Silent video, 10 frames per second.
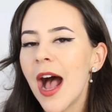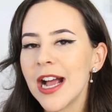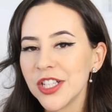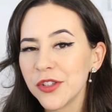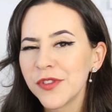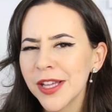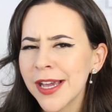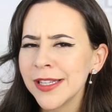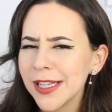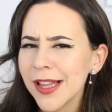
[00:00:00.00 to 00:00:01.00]
I do feel like
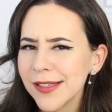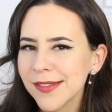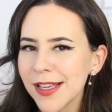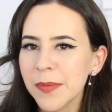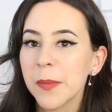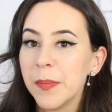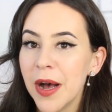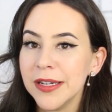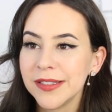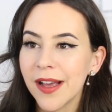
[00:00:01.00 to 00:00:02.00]
I need less sleep,
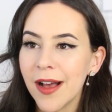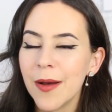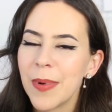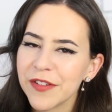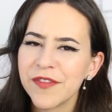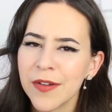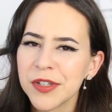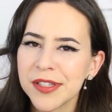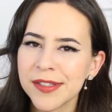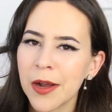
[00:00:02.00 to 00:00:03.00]
but about 5
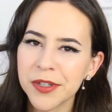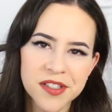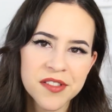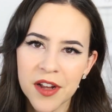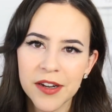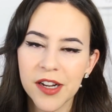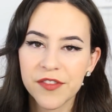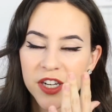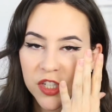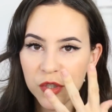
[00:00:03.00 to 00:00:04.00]
or 6 hours is not
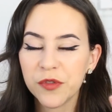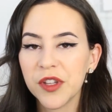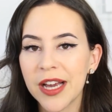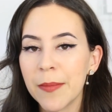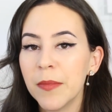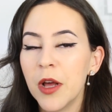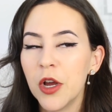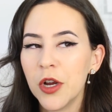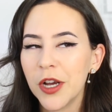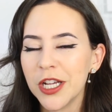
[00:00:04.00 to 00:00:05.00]
enough, and I do feel like
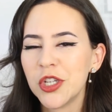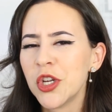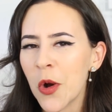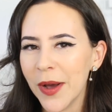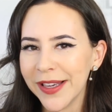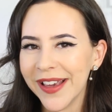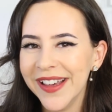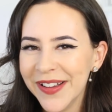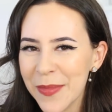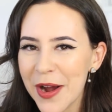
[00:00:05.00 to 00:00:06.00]
it's showing.
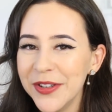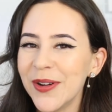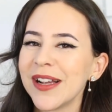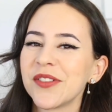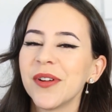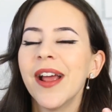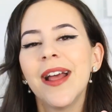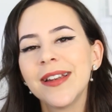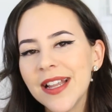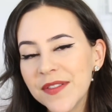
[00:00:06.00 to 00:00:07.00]
My under eyes are
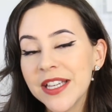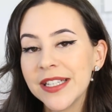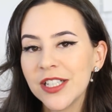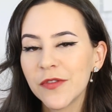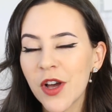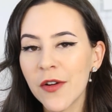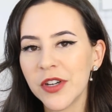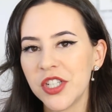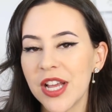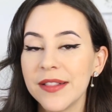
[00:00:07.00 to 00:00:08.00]
definitely in need of
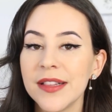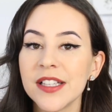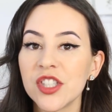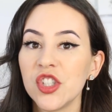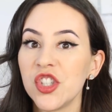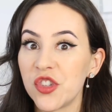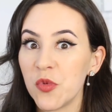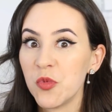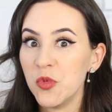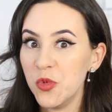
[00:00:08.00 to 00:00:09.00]
coverage, and this just
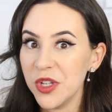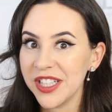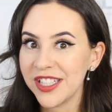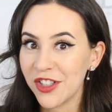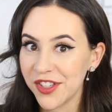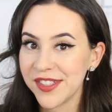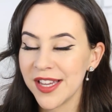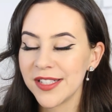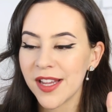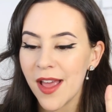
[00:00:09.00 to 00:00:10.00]
really does
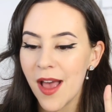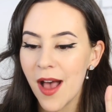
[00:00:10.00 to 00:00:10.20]
it.